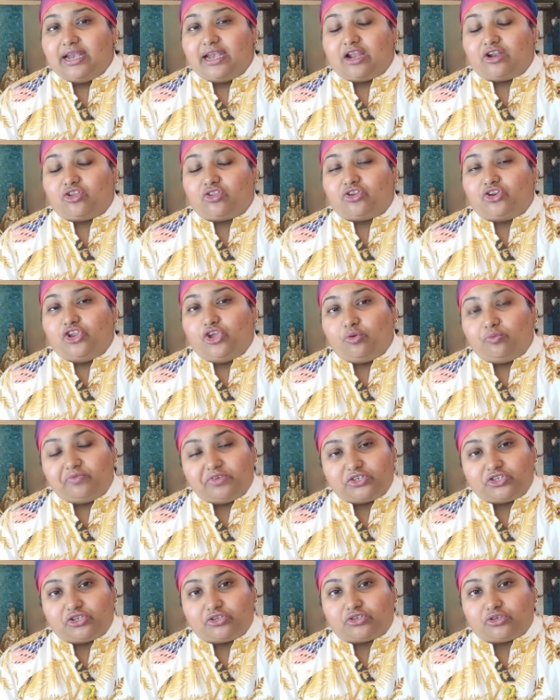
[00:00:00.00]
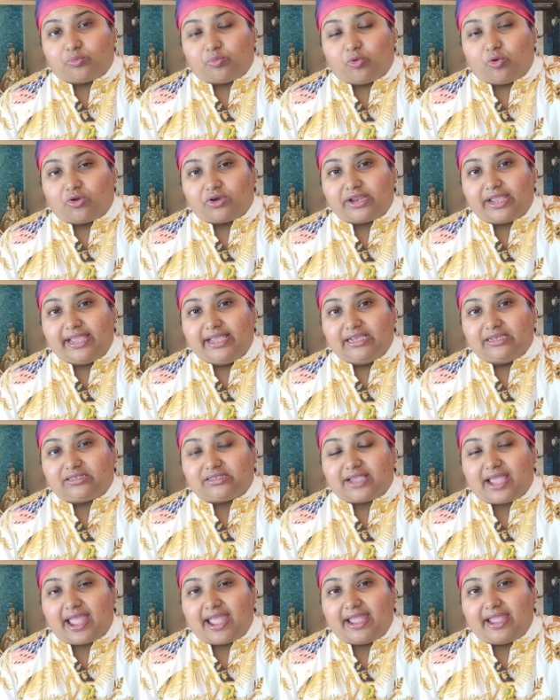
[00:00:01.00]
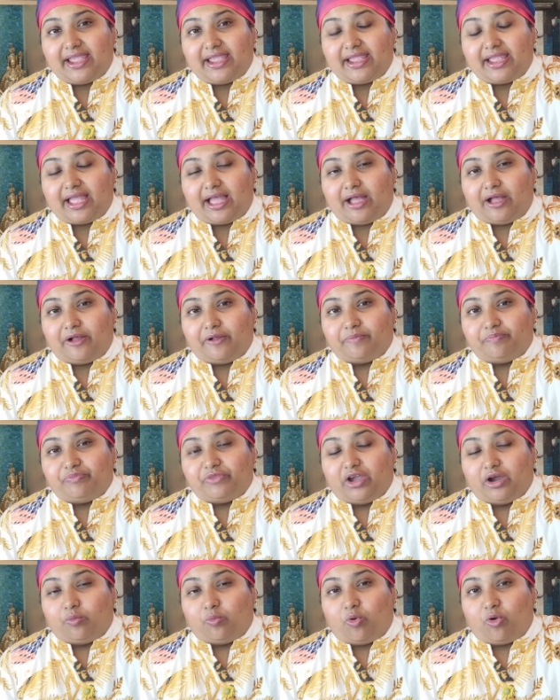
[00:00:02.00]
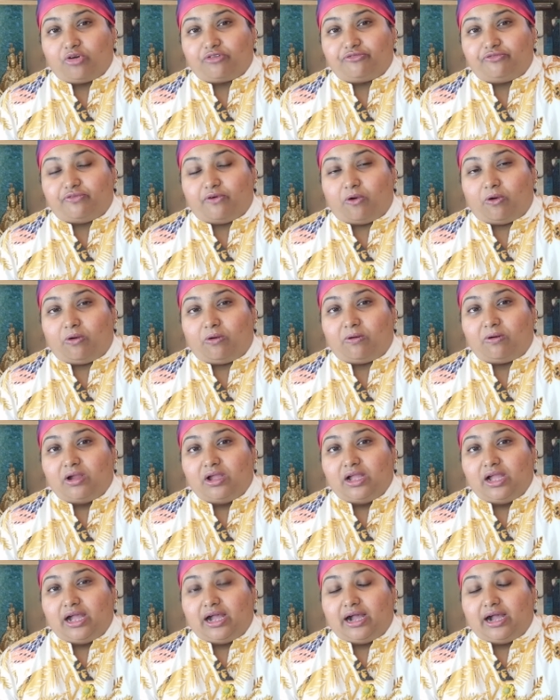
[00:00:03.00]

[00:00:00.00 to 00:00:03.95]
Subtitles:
Now the New Visions Award is a award for